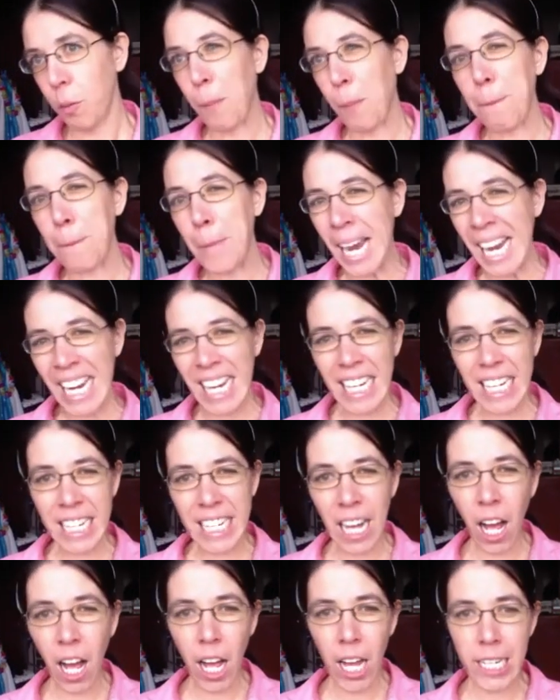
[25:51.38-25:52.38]
Might
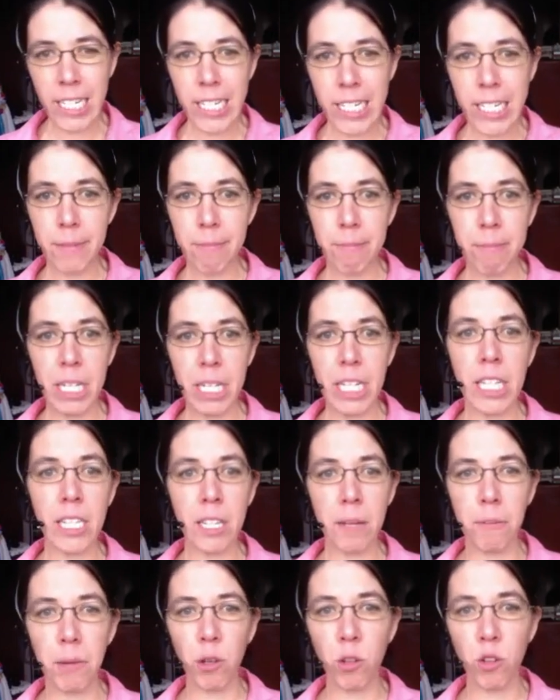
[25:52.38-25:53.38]
not
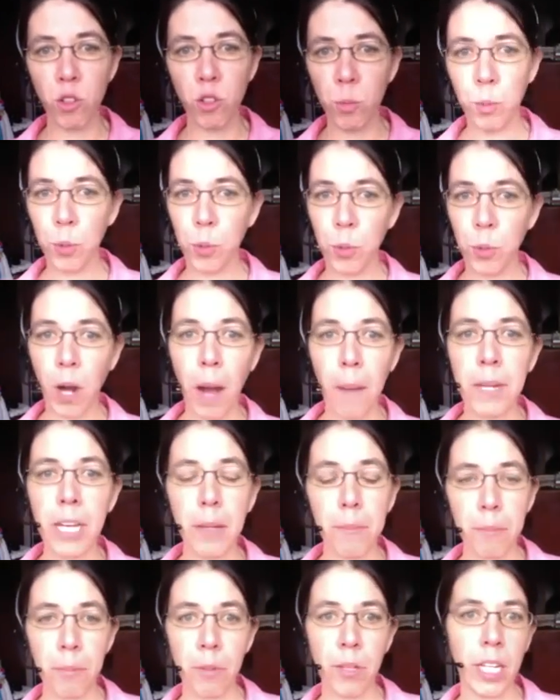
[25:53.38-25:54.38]
be the most
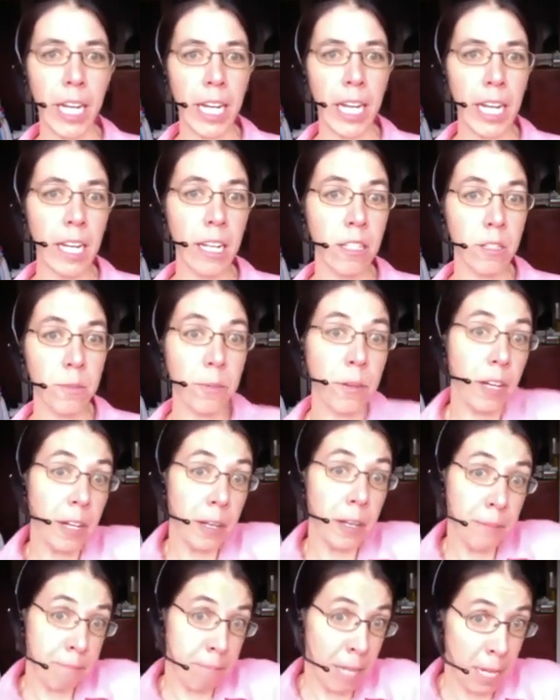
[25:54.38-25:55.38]
prominent place, but
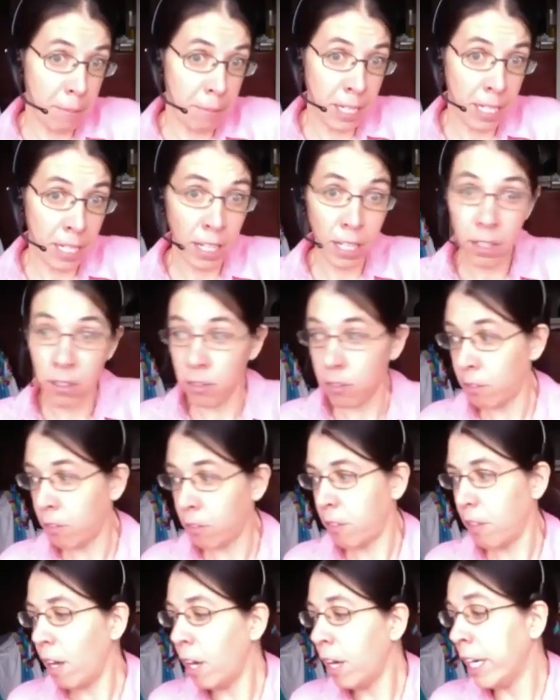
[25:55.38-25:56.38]
maybe it
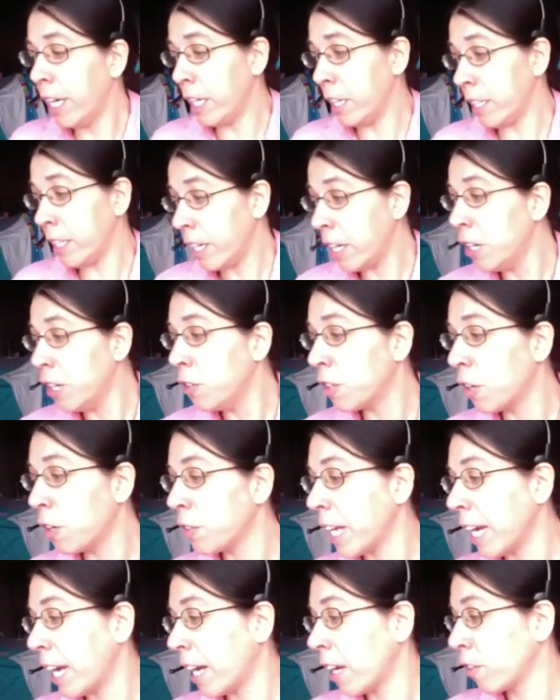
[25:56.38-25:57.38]
is. You
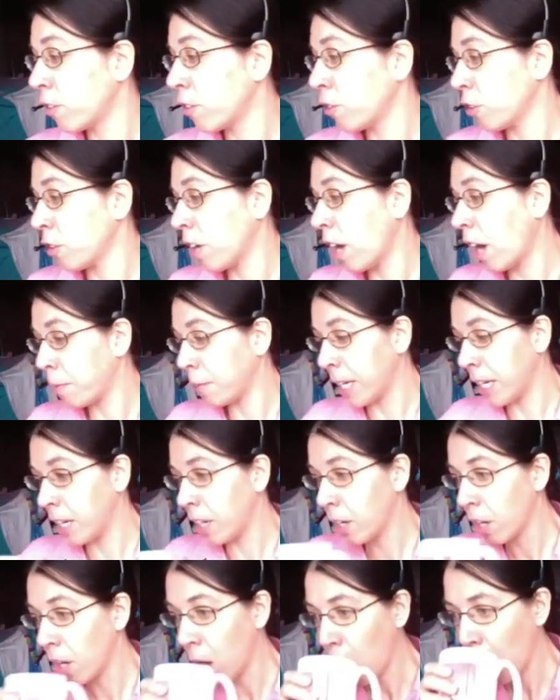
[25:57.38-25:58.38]
know the answer, not
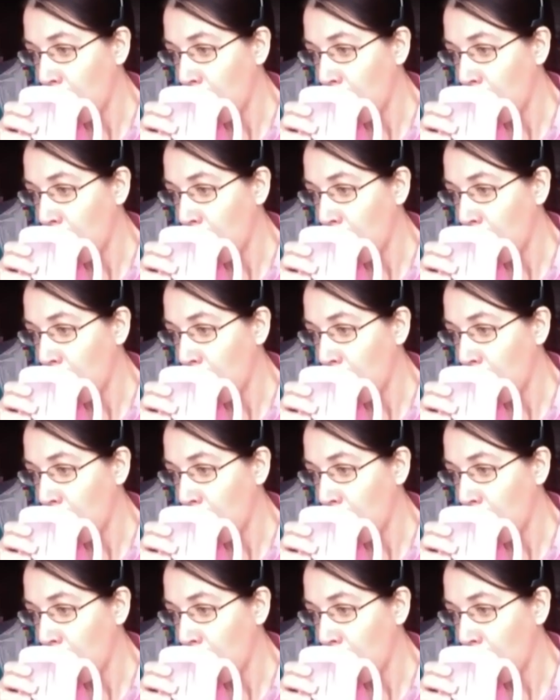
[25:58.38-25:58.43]
me.